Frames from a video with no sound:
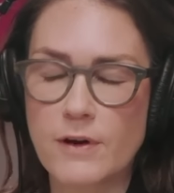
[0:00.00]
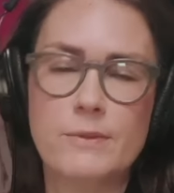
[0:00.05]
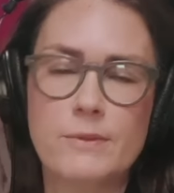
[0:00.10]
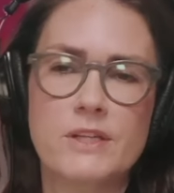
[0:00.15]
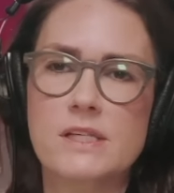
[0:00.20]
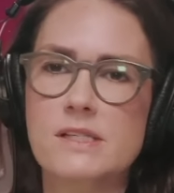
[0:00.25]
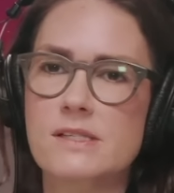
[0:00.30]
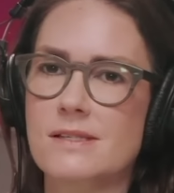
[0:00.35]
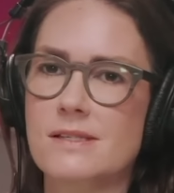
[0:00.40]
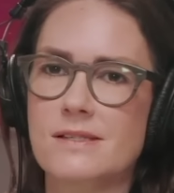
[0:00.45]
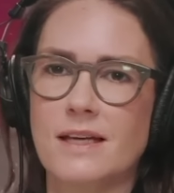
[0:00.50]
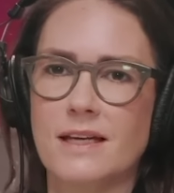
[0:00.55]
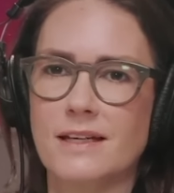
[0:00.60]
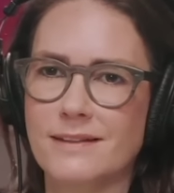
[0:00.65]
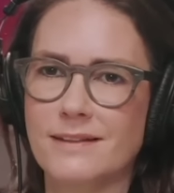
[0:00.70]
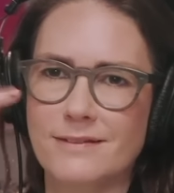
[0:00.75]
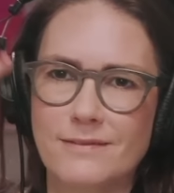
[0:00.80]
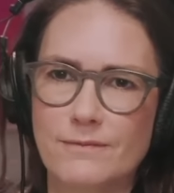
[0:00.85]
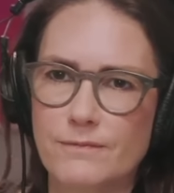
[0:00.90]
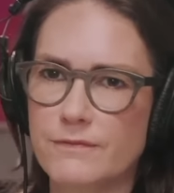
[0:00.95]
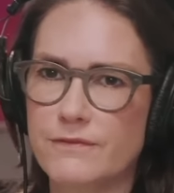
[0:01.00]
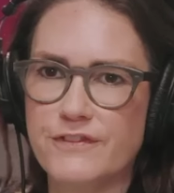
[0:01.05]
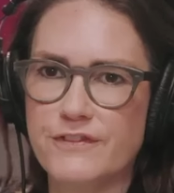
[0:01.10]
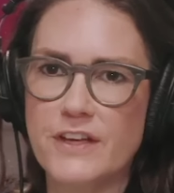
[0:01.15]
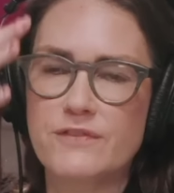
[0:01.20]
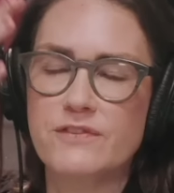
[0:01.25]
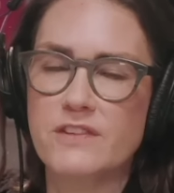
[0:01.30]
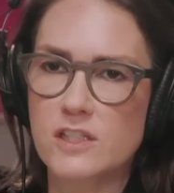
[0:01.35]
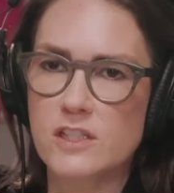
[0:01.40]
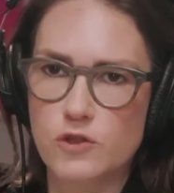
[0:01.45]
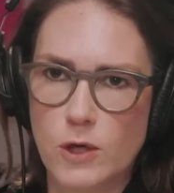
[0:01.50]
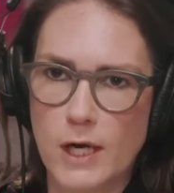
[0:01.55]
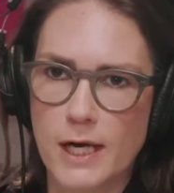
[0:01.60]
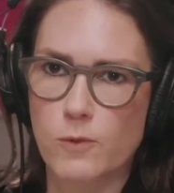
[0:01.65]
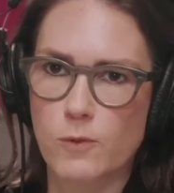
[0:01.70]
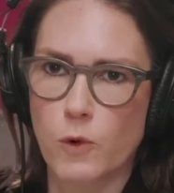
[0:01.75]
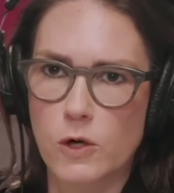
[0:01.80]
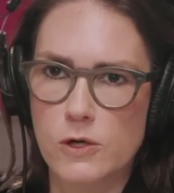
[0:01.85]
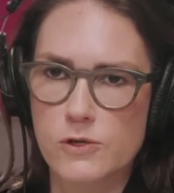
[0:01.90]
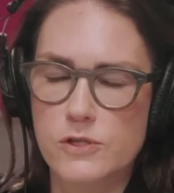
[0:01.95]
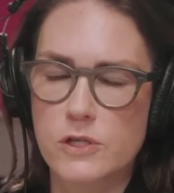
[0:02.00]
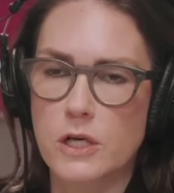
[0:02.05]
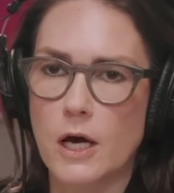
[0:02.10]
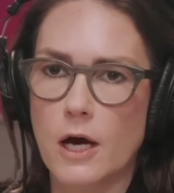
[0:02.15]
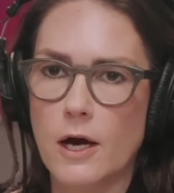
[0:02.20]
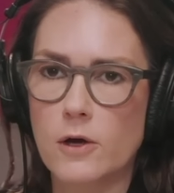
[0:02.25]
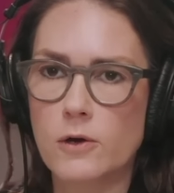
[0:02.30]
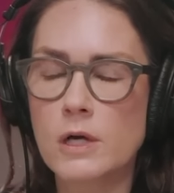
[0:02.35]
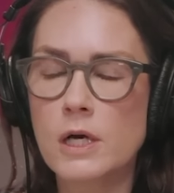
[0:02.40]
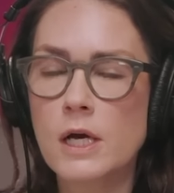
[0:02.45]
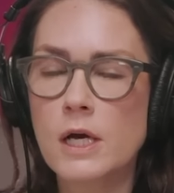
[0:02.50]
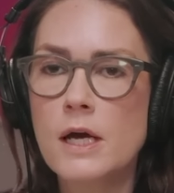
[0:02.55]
I mean, this is like 50 trade wars ago.